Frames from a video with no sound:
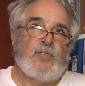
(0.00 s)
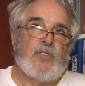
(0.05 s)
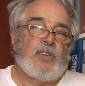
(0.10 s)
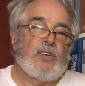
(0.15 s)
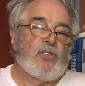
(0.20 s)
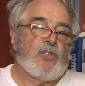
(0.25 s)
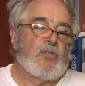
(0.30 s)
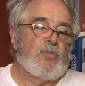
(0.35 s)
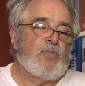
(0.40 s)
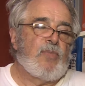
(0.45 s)

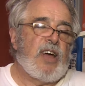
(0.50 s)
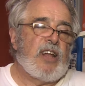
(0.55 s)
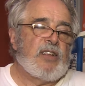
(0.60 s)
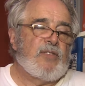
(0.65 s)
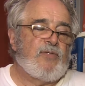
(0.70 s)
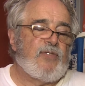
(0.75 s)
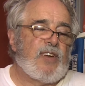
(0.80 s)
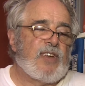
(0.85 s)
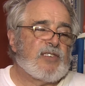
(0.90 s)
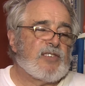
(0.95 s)
their
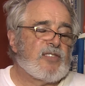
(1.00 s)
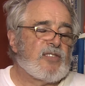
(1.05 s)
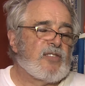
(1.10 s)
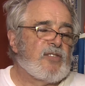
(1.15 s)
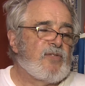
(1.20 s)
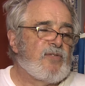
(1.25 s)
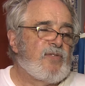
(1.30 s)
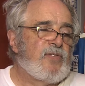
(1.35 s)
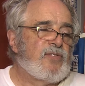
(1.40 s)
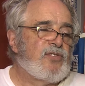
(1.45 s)
manifeste
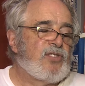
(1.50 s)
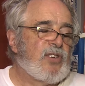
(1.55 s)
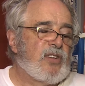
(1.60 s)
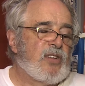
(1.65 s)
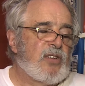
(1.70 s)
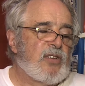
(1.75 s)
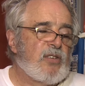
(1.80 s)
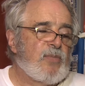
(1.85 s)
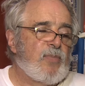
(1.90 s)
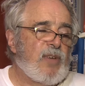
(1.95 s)
de
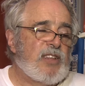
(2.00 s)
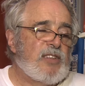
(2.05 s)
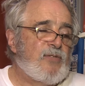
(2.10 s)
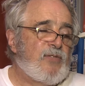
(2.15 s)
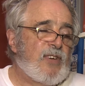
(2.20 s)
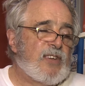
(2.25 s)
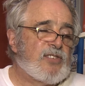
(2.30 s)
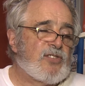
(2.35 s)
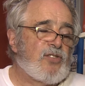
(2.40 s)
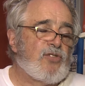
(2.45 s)

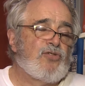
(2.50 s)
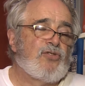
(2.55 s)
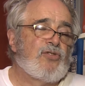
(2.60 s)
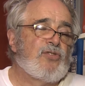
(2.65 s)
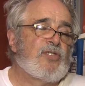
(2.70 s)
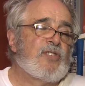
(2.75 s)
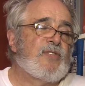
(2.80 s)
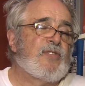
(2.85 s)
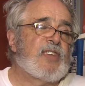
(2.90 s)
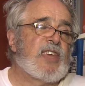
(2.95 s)

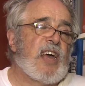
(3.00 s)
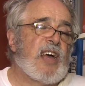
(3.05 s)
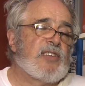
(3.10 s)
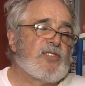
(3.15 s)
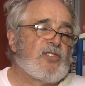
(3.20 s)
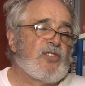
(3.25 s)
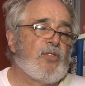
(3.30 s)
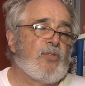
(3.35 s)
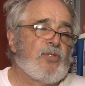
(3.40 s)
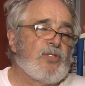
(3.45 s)

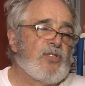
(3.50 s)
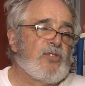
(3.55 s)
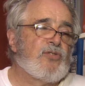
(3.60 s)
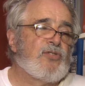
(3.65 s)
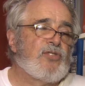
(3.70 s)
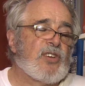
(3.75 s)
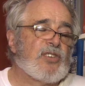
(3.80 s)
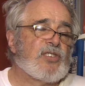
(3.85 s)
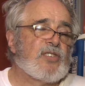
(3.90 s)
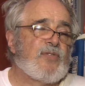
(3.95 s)
justification, in their
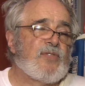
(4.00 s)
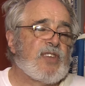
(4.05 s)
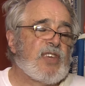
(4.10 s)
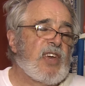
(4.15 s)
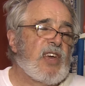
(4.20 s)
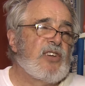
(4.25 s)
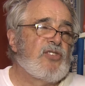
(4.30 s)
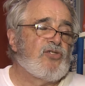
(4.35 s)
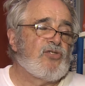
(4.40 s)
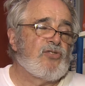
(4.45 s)

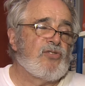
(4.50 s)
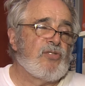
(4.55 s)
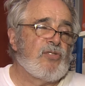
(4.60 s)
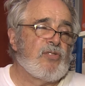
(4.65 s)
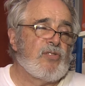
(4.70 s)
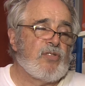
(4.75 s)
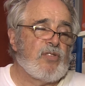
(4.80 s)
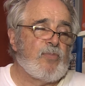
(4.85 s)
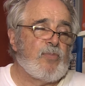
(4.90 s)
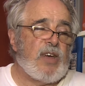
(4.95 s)

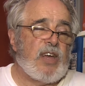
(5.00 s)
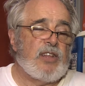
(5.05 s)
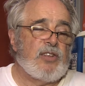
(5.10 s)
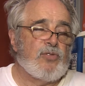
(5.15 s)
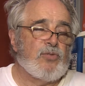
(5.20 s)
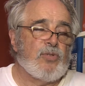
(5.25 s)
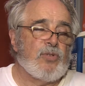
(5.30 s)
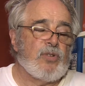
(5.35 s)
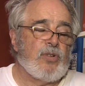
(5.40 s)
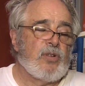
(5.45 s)
justification
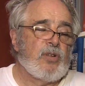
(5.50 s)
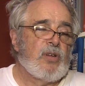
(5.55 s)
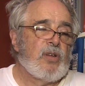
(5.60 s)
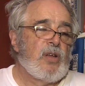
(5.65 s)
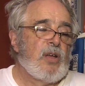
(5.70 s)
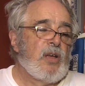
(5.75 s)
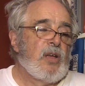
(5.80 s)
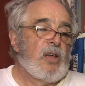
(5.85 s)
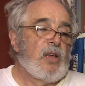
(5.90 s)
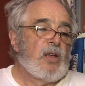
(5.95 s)
manual,
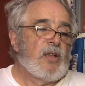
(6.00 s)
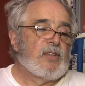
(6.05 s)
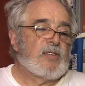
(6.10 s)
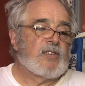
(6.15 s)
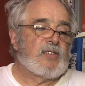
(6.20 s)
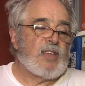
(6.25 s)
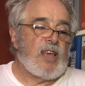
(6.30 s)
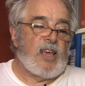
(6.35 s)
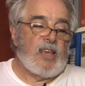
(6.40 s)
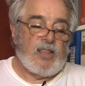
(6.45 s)

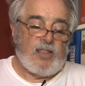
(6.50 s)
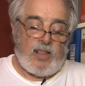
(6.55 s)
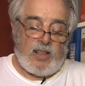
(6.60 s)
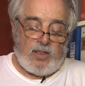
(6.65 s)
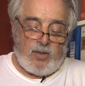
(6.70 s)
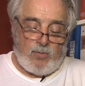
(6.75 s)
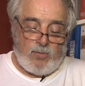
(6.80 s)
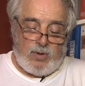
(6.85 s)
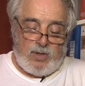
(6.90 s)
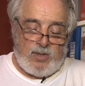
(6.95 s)
saying that
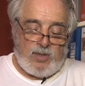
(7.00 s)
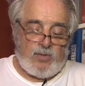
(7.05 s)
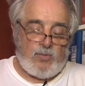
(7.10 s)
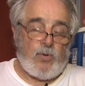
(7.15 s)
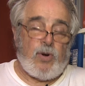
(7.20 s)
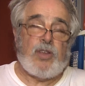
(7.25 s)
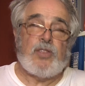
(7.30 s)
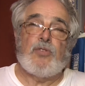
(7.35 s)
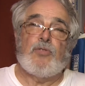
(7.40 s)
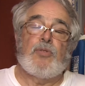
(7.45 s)
the reason
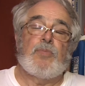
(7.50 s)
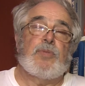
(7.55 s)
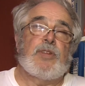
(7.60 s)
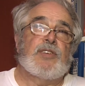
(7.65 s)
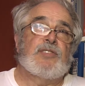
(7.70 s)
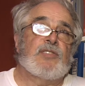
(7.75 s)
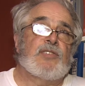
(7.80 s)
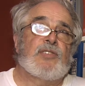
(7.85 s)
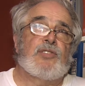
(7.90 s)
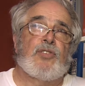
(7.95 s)
why they're
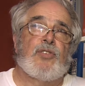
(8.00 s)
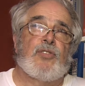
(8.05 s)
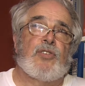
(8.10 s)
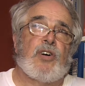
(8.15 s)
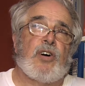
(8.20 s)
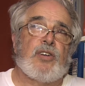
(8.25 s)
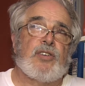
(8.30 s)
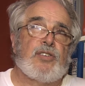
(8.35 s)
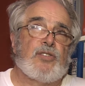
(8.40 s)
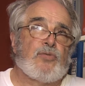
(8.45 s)
replacing
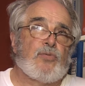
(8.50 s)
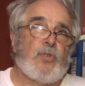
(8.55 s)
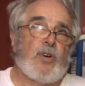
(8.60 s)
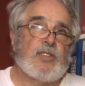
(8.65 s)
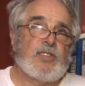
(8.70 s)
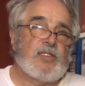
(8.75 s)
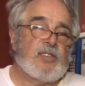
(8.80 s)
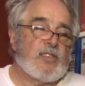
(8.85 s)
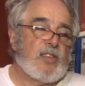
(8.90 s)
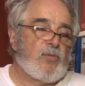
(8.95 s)
Turcot is, one,
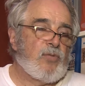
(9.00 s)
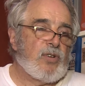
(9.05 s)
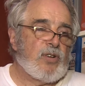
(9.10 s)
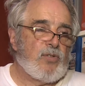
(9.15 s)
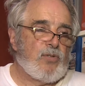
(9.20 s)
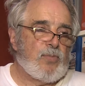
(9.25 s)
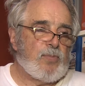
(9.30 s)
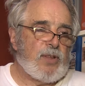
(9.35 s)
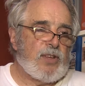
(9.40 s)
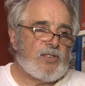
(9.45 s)
is they want to
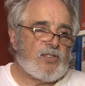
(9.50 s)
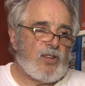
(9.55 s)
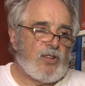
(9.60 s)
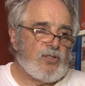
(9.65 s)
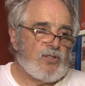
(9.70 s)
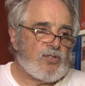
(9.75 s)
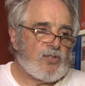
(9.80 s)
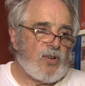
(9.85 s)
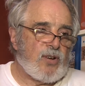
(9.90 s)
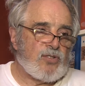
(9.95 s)
replace all the
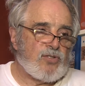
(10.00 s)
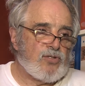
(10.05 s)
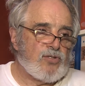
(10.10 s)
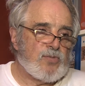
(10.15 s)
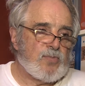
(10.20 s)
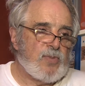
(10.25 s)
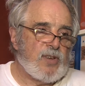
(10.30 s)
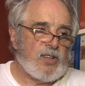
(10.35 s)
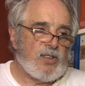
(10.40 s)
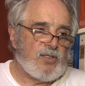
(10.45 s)
structures
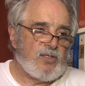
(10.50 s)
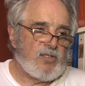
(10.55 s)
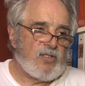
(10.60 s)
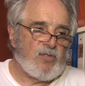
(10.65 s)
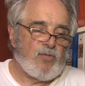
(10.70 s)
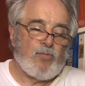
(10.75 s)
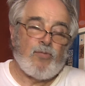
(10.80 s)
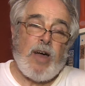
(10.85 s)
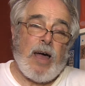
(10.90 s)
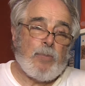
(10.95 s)
built
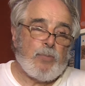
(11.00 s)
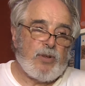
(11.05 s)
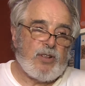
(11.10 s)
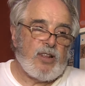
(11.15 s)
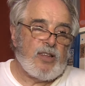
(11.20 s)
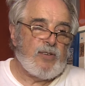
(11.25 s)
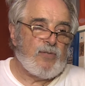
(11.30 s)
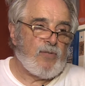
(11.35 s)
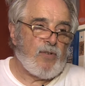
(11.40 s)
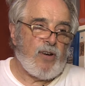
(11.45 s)

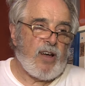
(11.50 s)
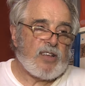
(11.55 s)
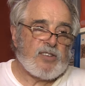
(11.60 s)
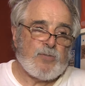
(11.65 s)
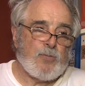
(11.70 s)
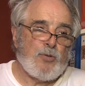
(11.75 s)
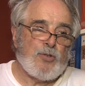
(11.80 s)
rapidly for Expo